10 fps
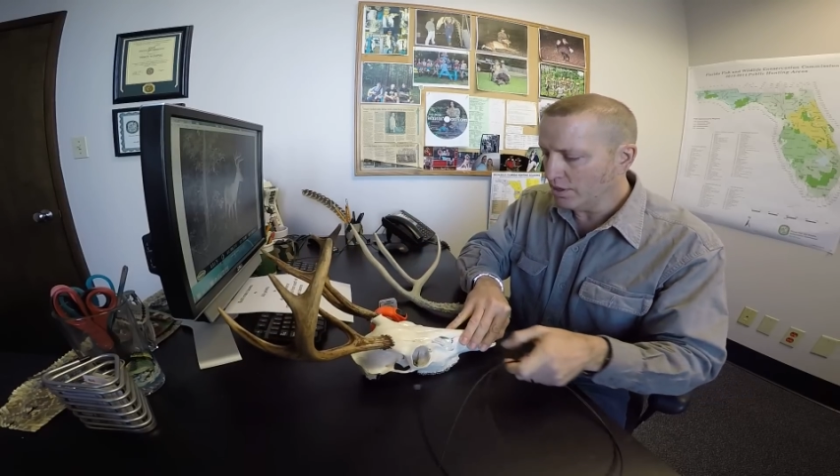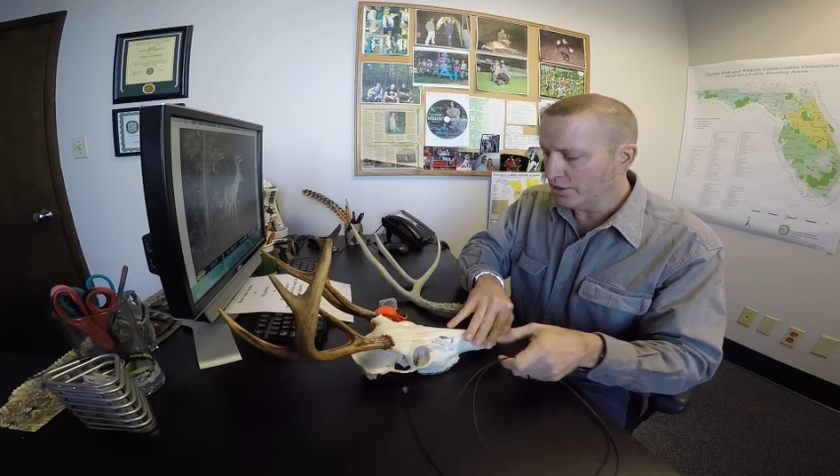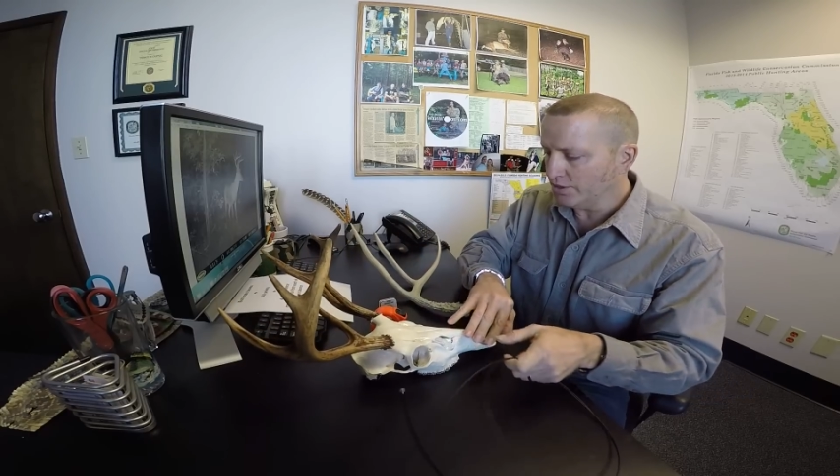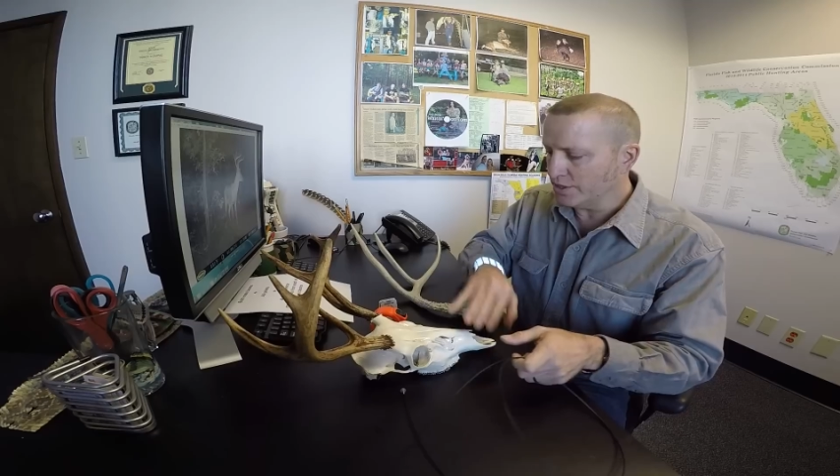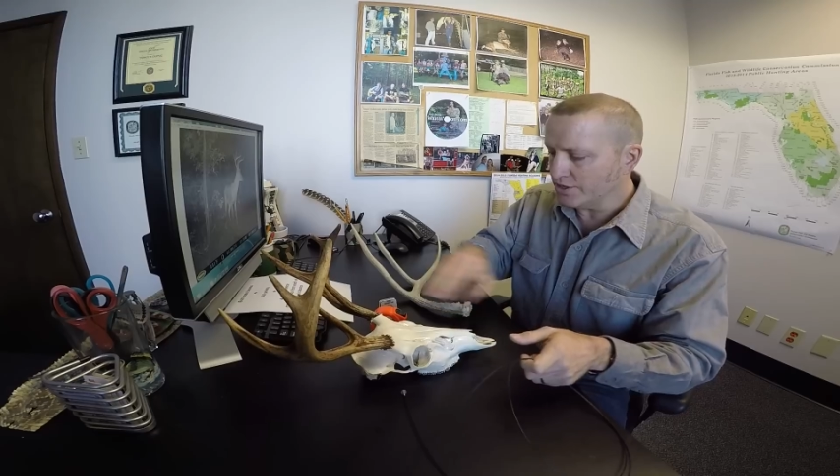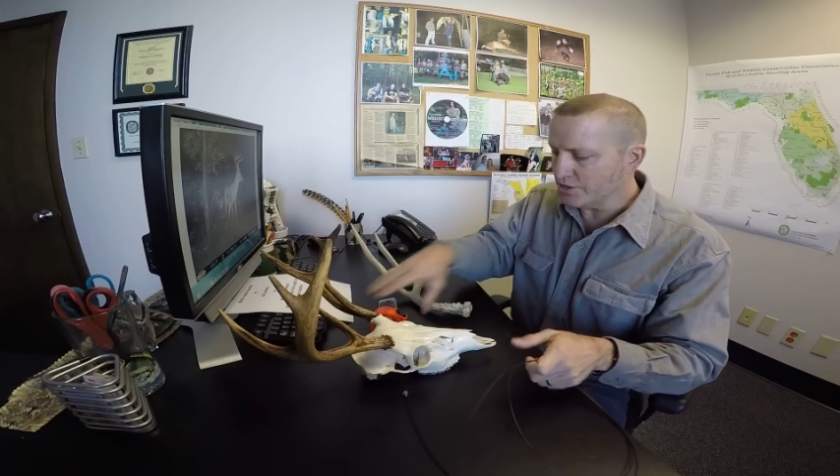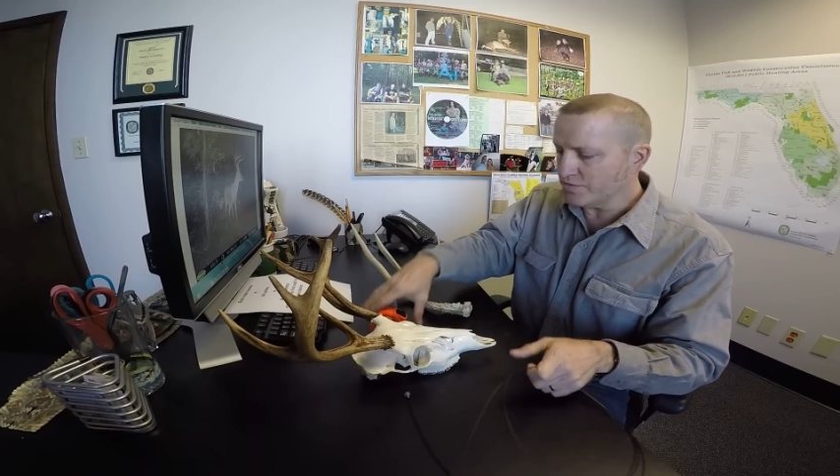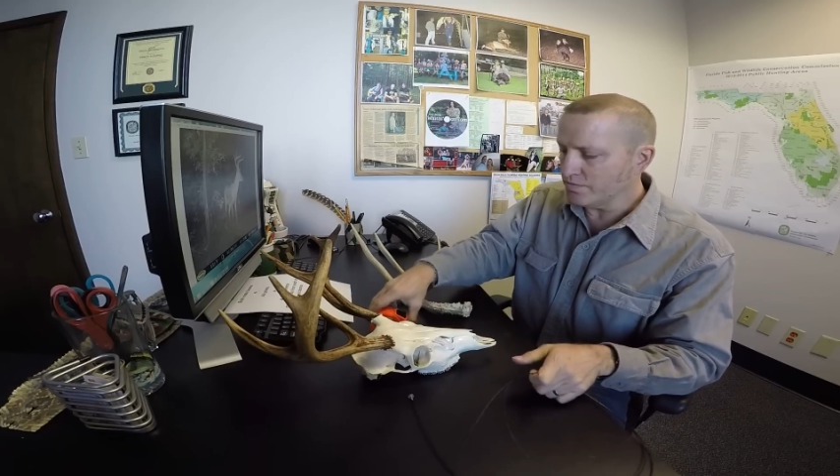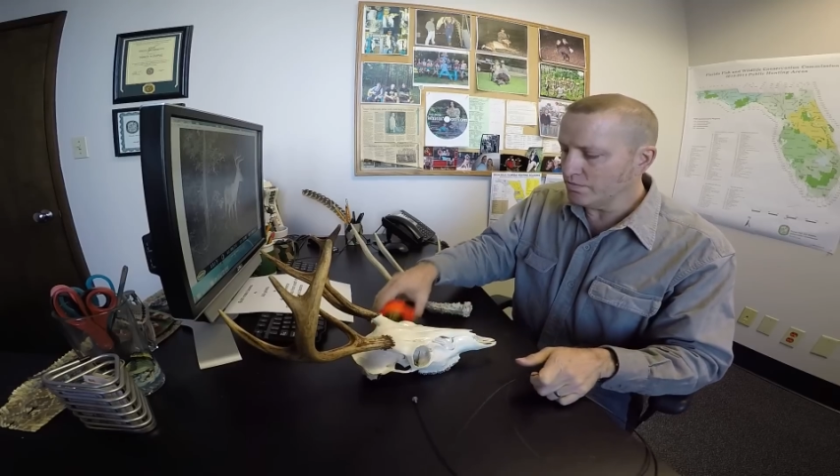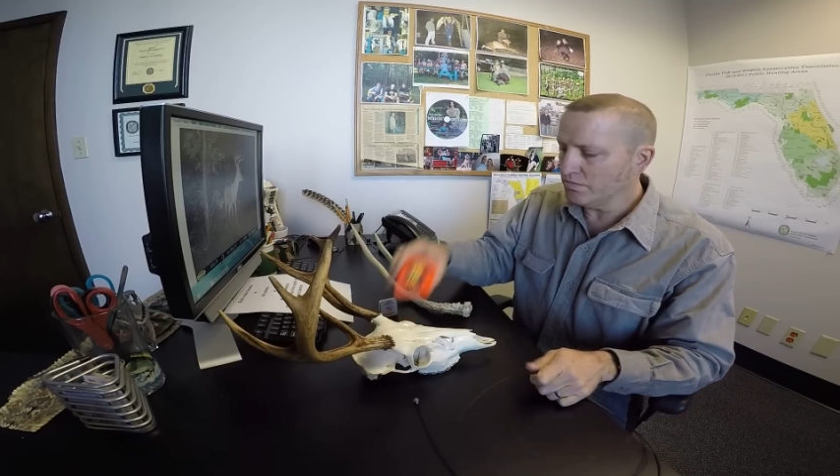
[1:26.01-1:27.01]
you can just
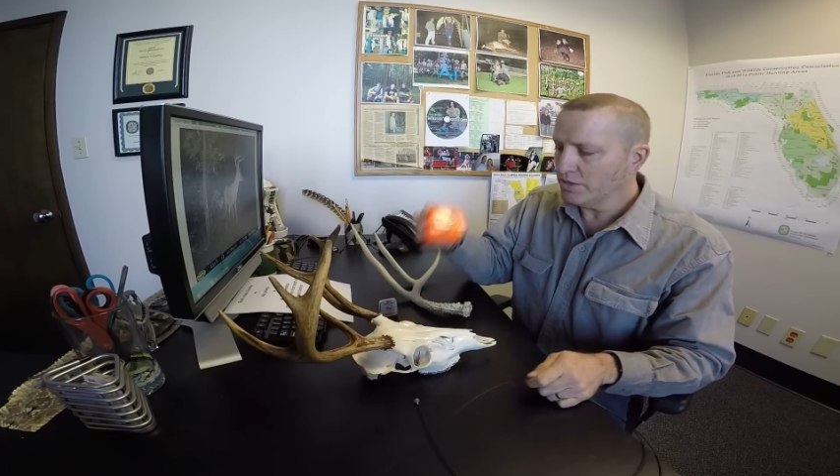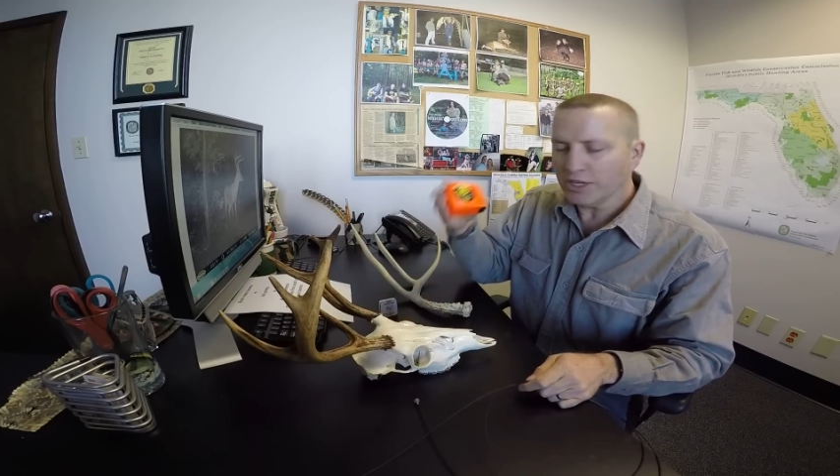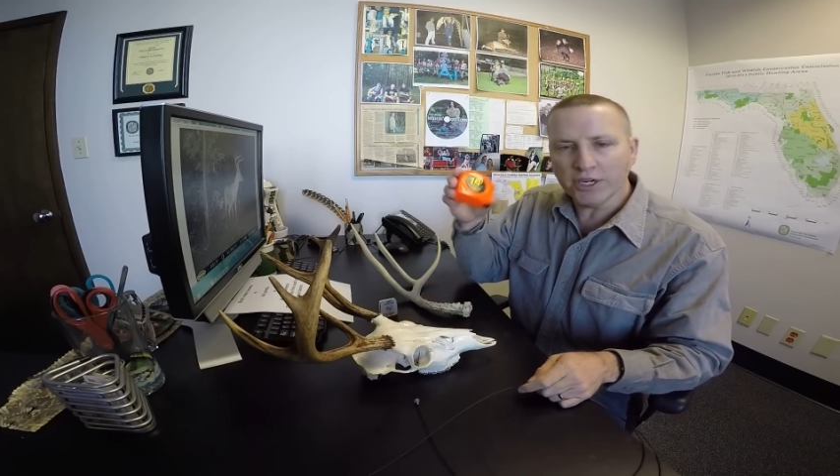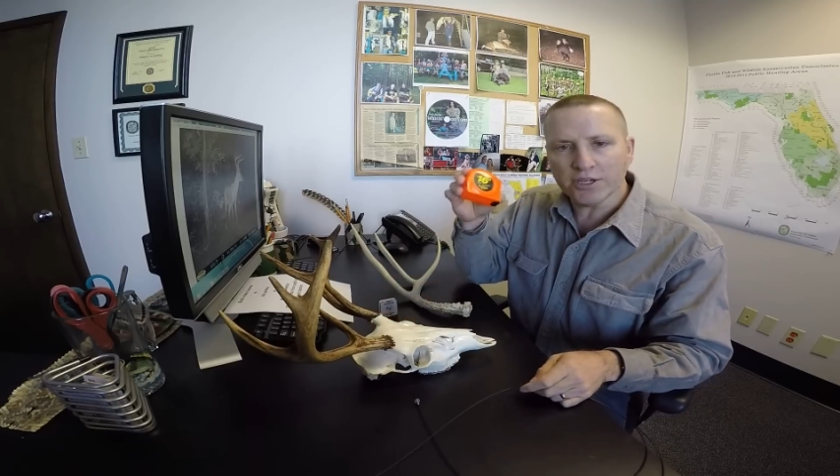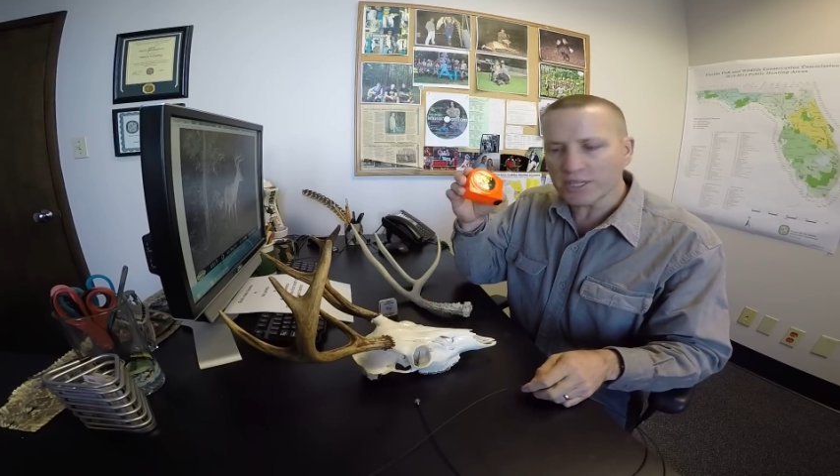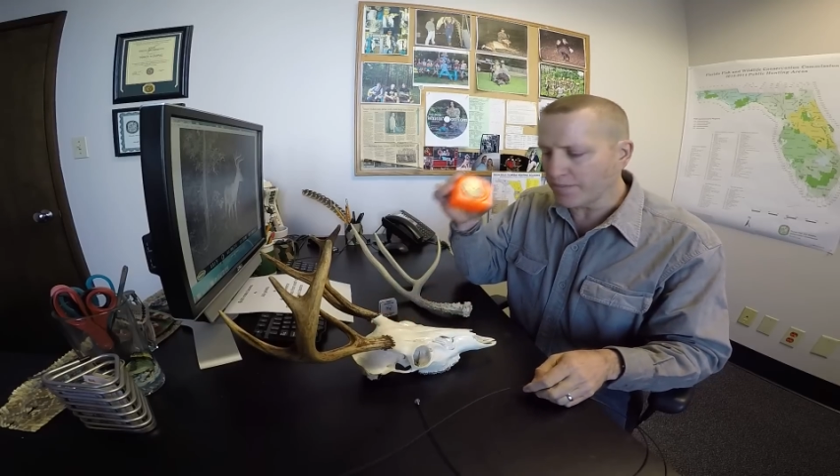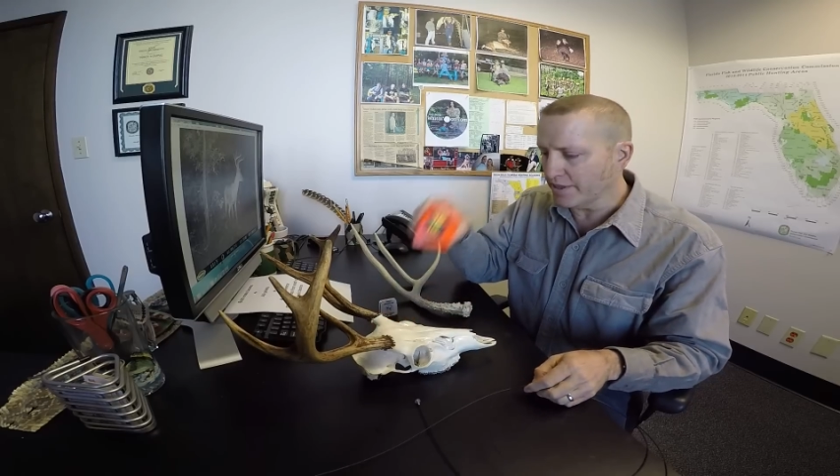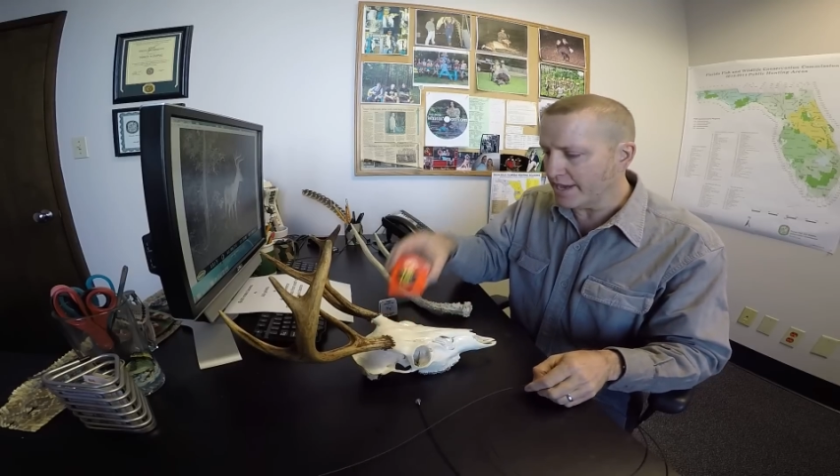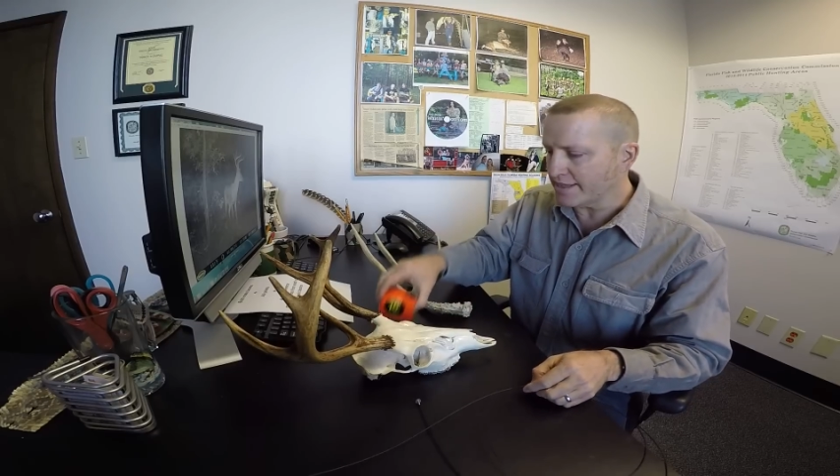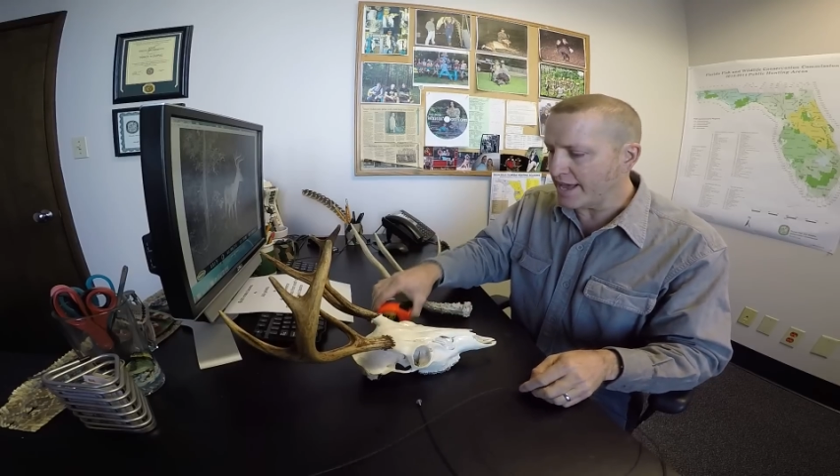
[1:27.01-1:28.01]
something
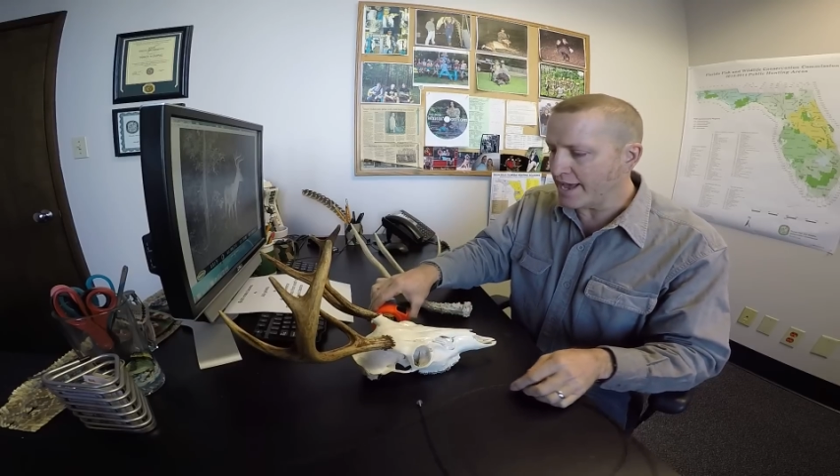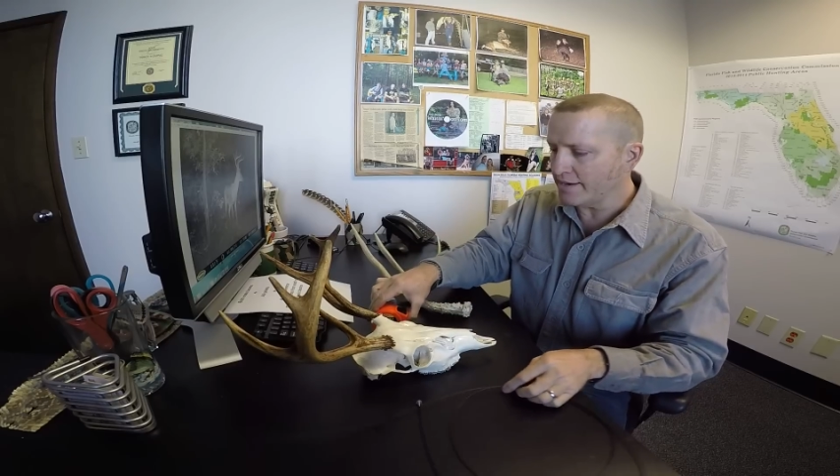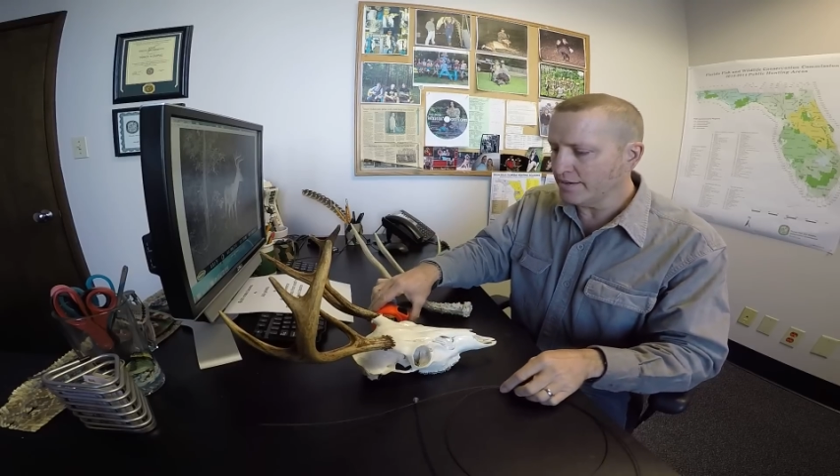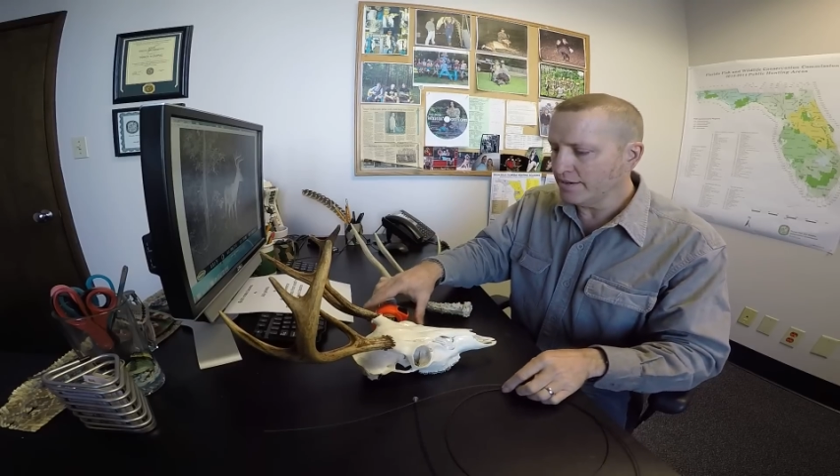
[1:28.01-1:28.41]
like that,